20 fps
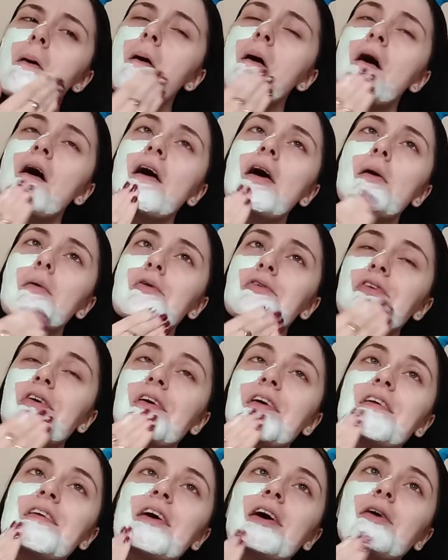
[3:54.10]
I am
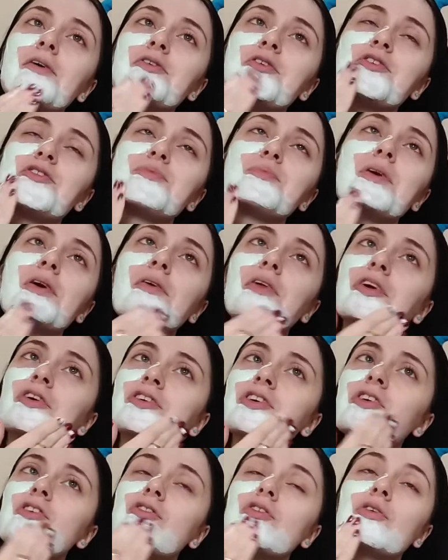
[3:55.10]
trying now to smell the
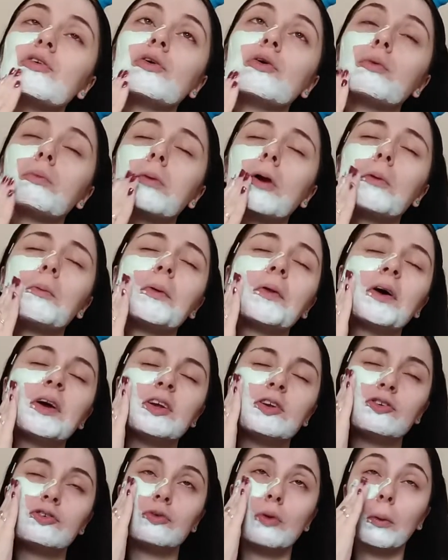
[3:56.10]
tea tree oil. Blimey, that
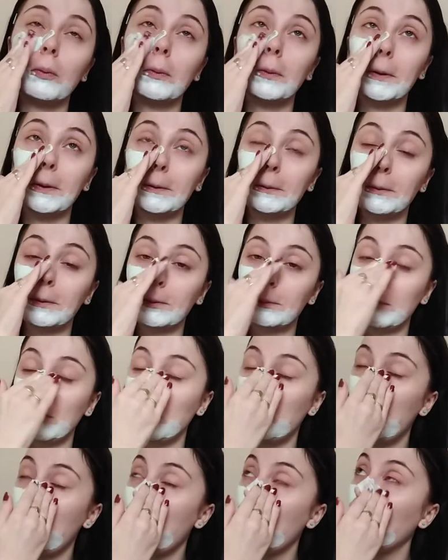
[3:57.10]
is strong tea tree smell.
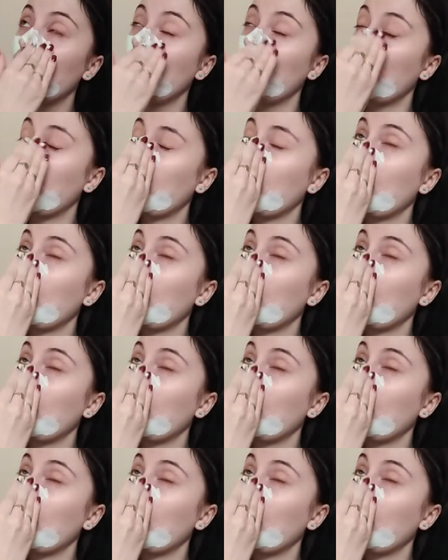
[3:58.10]
Oh.